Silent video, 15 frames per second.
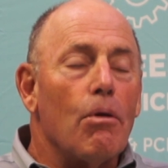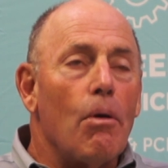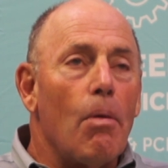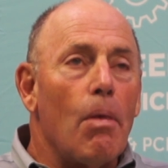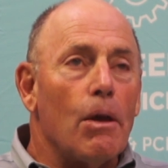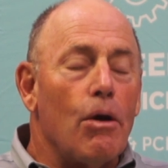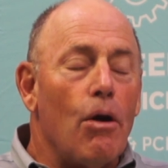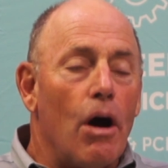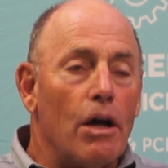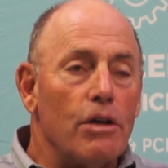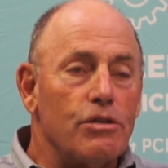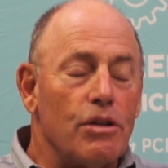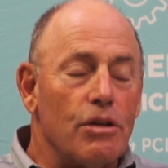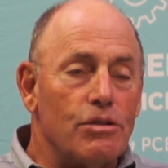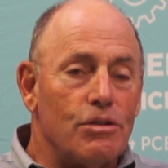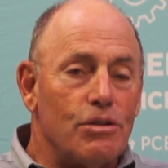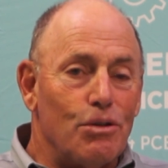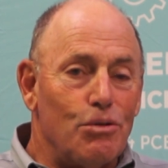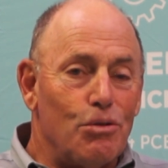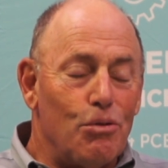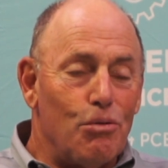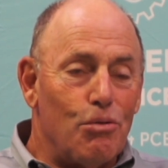it caused us to
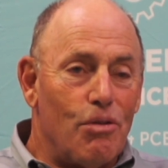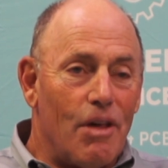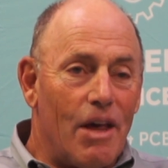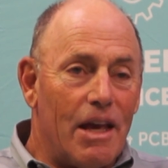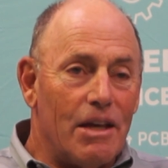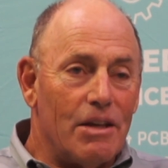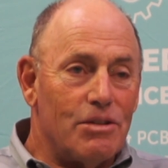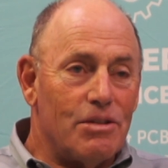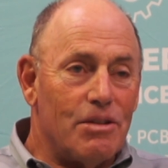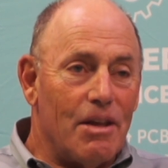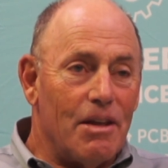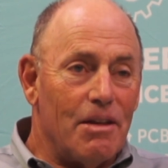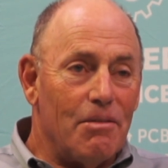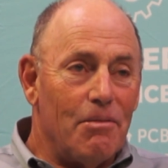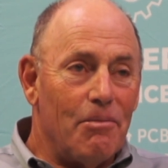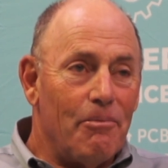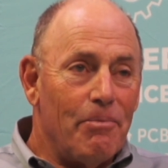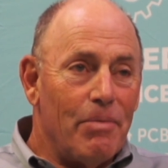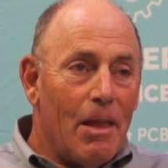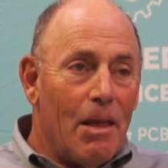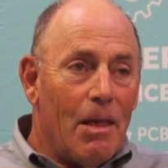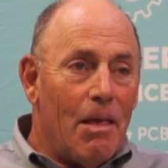do things that
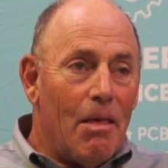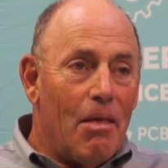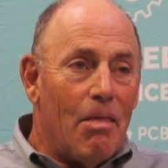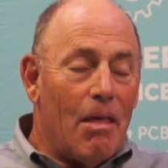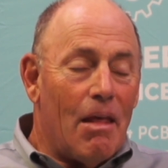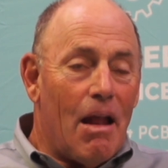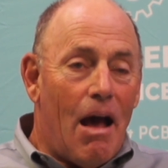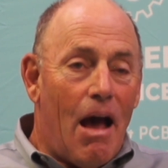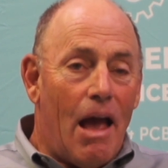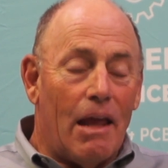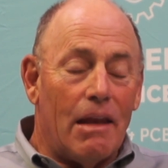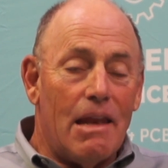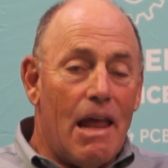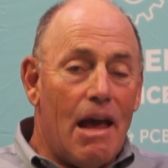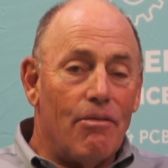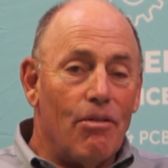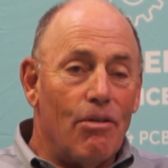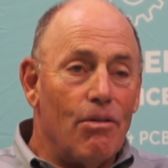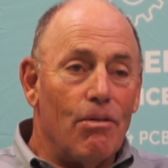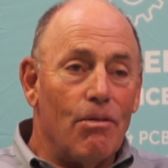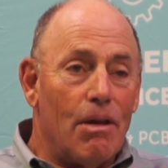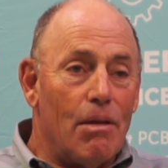I
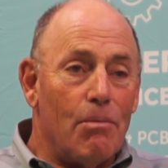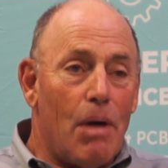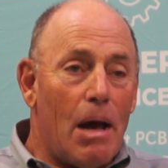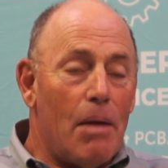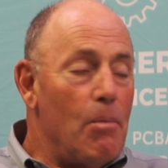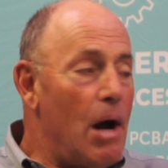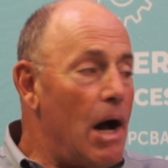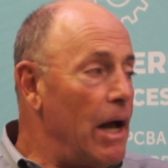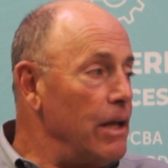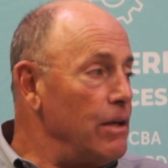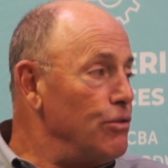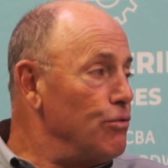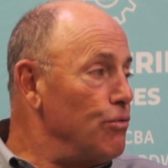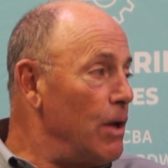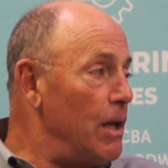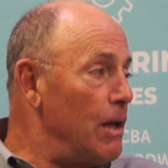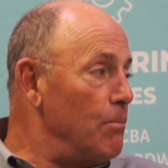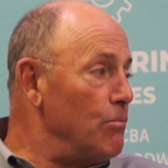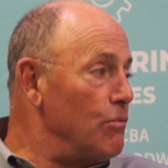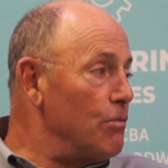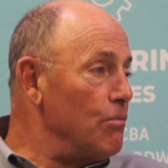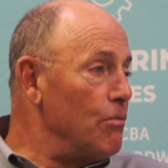never in my mind
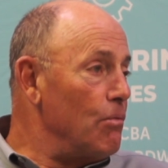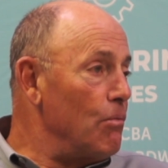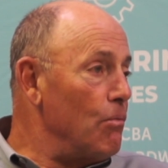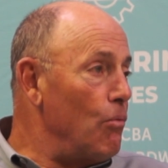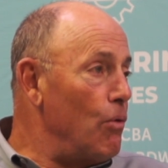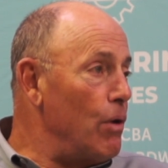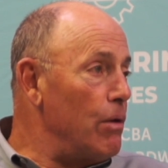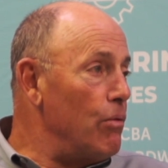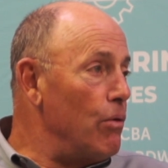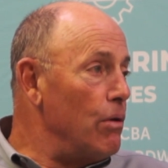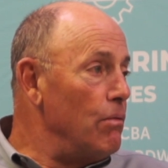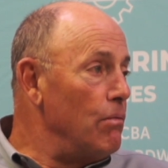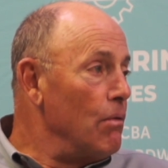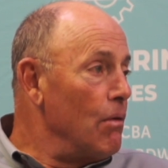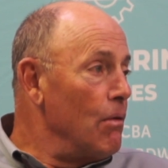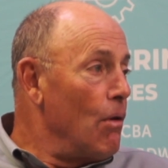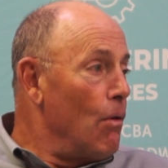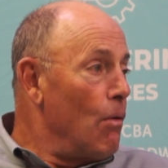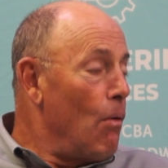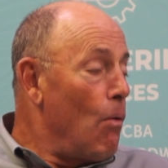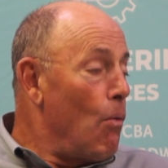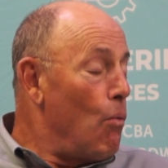dreamed we
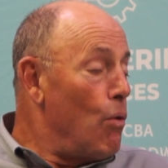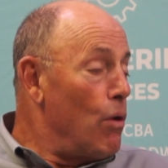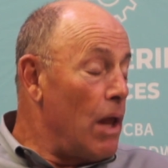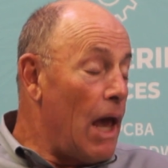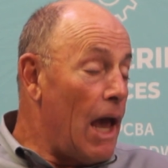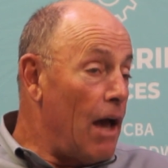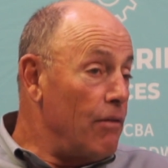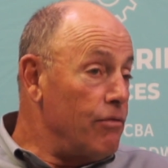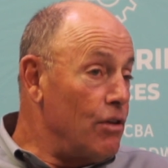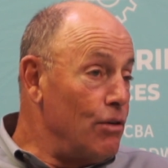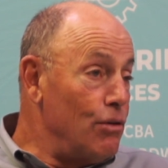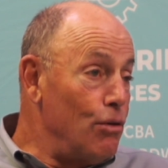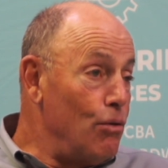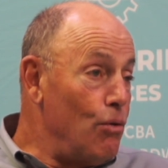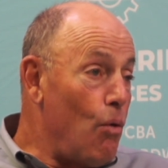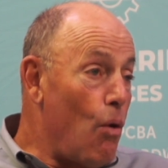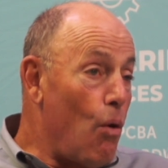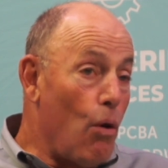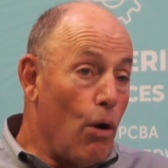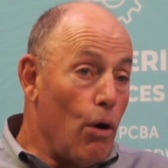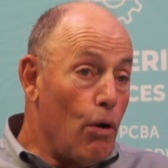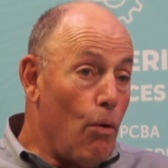would have to do
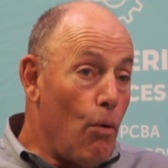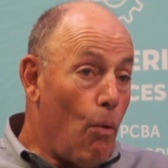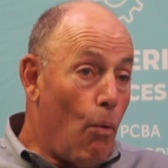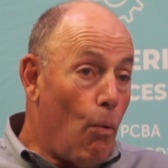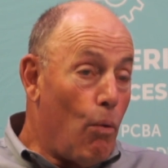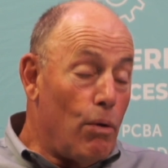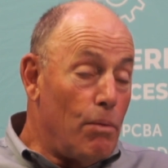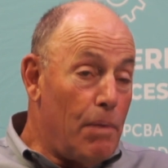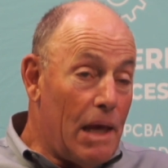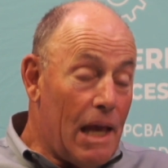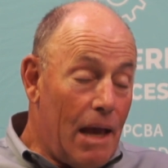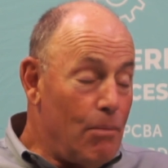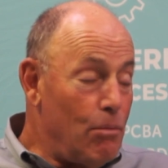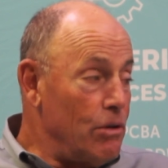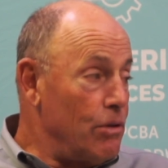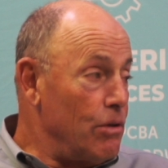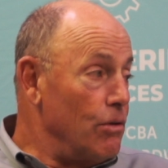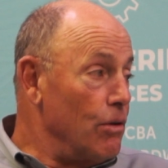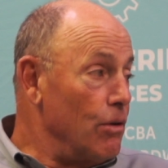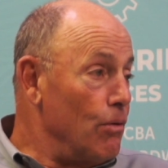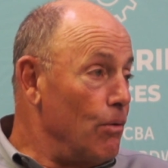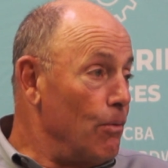or would be able to
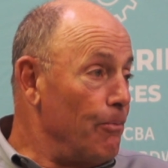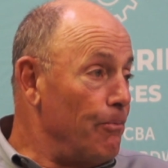do.